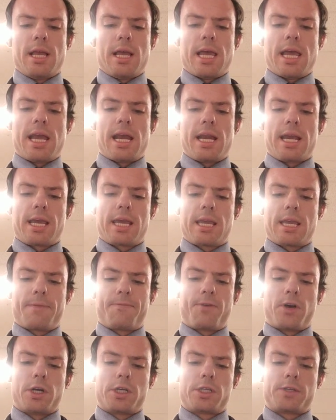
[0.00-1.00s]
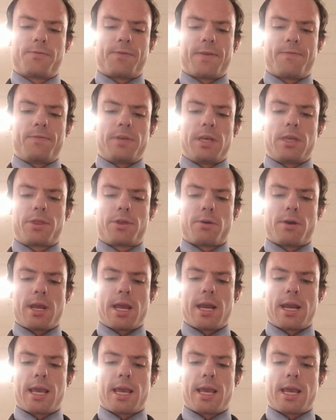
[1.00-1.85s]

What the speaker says: And verse 53,